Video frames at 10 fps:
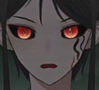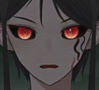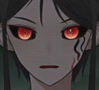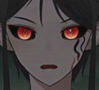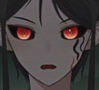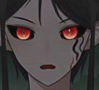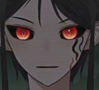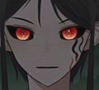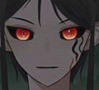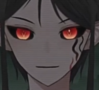
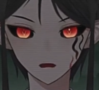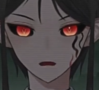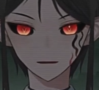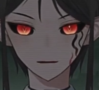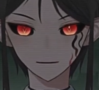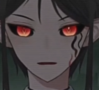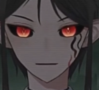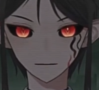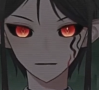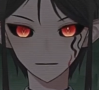Never take a
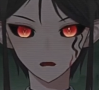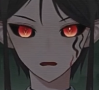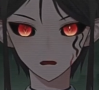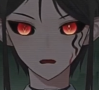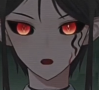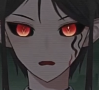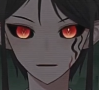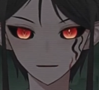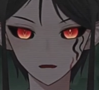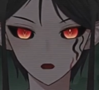sleeping pill called
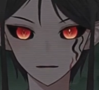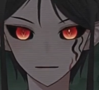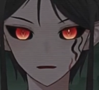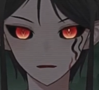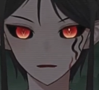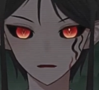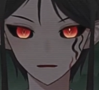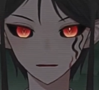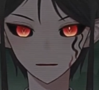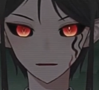
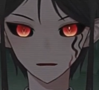Somnidrill.